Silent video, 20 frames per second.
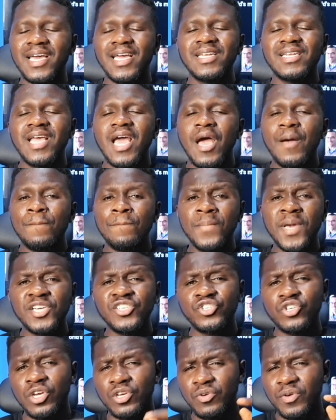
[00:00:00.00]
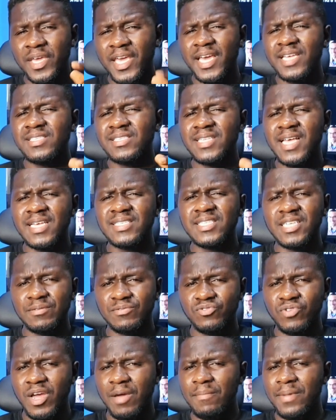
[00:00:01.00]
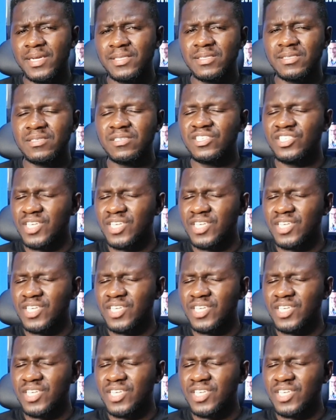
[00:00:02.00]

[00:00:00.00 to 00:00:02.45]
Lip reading: and make sure you hit that subscribe button,